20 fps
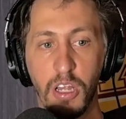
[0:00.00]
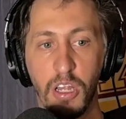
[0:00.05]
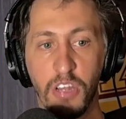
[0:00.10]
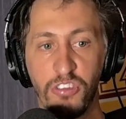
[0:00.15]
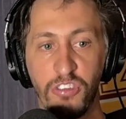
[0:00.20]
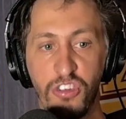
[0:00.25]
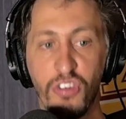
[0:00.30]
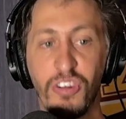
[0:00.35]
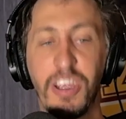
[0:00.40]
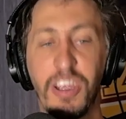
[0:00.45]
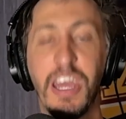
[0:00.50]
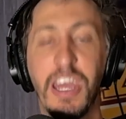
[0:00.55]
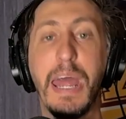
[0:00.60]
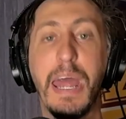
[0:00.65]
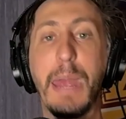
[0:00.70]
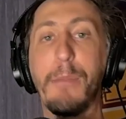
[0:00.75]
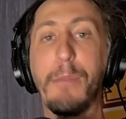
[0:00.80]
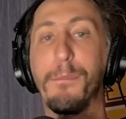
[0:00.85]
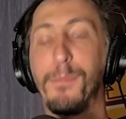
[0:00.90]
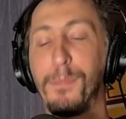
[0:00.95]
to get
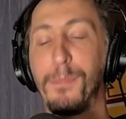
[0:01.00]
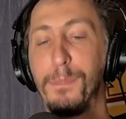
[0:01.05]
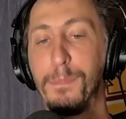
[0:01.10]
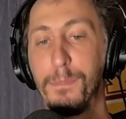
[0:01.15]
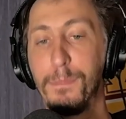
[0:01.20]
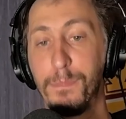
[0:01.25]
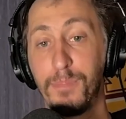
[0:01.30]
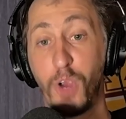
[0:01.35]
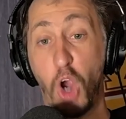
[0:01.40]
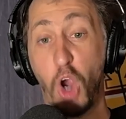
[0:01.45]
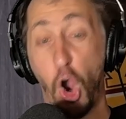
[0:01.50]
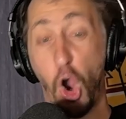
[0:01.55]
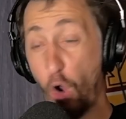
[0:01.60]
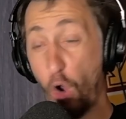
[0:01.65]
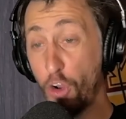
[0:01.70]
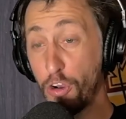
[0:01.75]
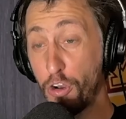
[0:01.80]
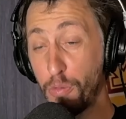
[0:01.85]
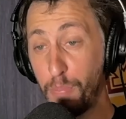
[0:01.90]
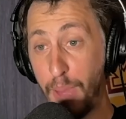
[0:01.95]
a
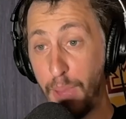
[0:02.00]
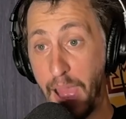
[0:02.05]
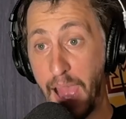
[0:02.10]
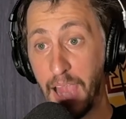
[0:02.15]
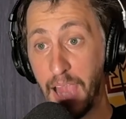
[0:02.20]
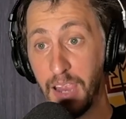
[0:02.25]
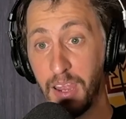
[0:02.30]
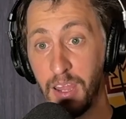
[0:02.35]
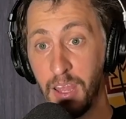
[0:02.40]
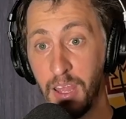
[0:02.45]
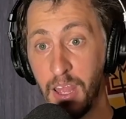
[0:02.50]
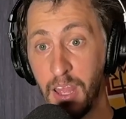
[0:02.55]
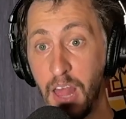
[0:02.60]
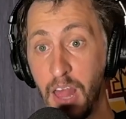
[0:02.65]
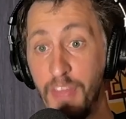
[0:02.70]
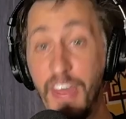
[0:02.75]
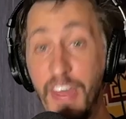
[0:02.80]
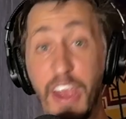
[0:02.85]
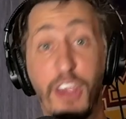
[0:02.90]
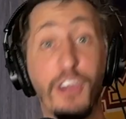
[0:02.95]
quarterback
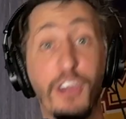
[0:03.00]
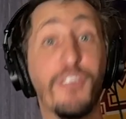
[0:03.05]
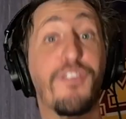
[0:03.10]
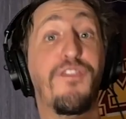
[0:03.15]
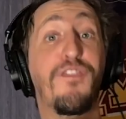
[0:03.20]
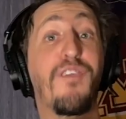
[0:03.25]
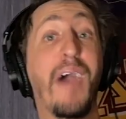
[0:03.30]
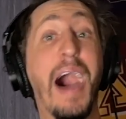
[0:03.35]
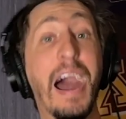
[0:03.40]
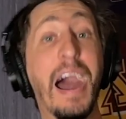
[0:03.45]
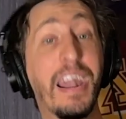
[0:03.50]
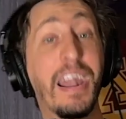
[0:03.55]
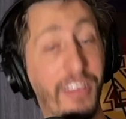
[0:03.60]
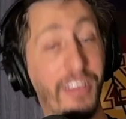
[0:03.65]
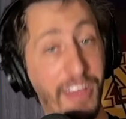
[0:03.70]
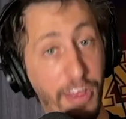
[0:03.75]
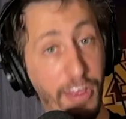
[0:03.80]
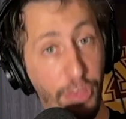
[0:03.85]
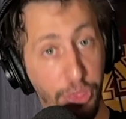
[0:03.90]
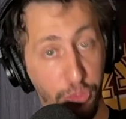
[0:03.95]
that could
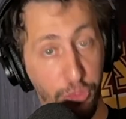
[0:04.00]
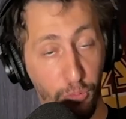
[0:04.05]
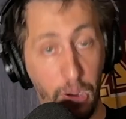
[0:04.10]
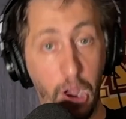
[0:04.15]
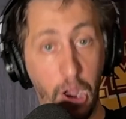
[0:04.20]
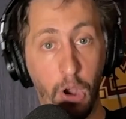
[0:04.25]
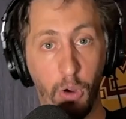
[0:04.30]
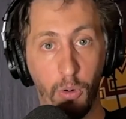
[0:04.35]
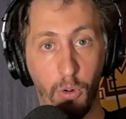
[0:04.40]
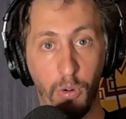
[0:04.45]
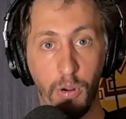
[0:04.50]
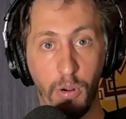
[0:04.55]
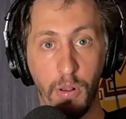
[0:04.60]
finally throw